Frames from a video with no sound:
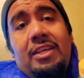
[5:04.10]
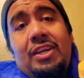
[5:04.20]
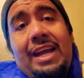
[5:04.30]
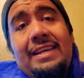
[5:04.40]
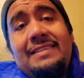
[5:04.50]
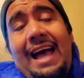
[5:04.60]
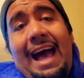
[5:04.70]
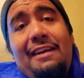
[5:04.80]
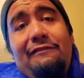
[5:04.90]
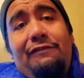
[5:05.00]
to you guys,
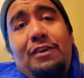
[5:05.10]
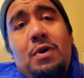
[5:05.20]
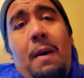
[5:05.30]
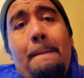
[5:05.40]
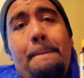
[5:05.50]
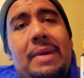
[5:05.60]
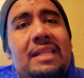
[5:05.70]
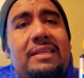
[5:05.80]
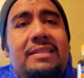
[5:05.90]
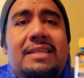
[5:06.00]
I feel a
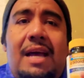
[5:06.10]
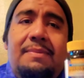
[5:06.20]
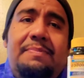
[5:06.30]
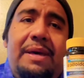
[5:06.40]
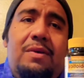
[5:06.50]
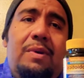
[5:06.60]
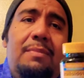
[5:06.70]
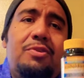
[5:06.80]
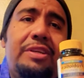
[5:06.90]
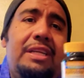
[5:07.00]
million times better when
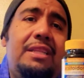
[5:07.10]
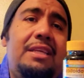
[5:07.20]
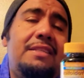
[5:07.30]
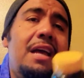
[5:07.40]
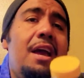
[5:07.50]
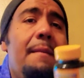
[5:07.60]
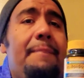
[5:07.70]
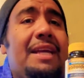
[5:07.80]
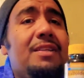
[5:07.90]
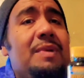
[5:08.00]
I'm drinking these,
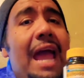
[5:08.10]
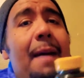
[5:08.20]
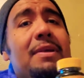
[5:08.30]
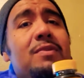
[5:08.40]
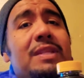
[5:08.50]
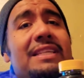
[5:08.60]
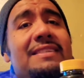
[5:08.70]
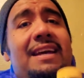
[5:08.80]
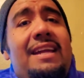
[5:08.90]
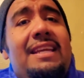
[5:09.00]
because what happens with
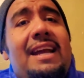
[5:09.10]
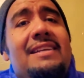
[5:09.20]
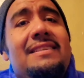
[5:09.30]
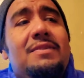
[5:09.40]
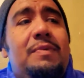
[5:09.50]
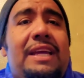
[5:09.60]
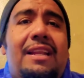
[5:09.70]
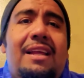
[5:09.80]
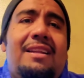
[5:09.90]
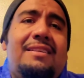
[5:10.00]
anxiety, guys, is we get
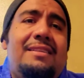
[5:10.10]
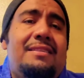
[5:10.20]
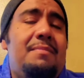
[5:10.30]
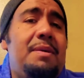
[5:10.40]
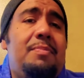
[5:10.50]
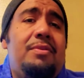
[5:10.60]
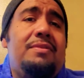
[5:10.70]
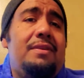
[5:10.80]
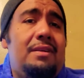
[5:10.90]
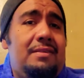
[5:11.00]
a lot of, some
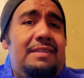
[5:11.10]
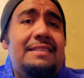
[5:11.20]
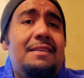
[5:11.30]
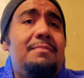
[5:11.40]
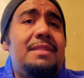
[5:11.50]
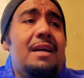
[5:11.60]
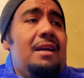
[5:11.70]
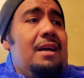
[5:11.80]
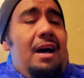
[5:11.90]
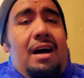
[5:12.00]
people's systems,
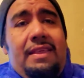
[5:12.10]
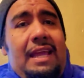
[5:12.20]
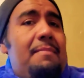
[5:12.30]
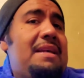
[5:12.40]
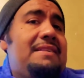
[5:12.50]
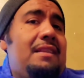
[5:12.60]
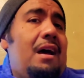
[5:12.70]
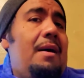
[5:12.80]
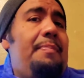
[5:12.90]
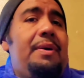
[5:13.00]
they get messed
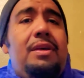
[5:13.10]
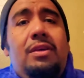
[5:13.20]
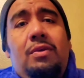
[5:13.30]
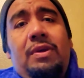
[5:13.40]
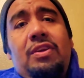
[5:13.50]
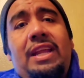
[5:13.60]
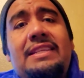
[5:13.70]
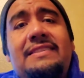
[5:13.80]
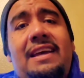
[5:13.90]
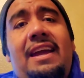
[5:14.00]
up. When you get
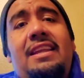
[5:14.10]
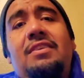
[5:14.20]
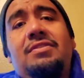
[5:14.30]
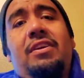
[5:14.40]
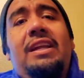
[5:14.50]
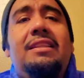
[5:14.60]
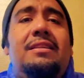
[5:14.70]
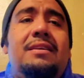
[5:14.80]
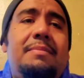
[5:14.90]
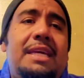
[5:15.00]
anxiety, you start getting the
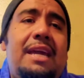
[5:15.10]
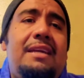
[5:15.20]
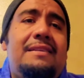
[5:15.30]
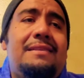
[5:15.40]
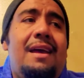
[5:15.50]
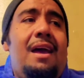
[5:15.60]
tummy aches.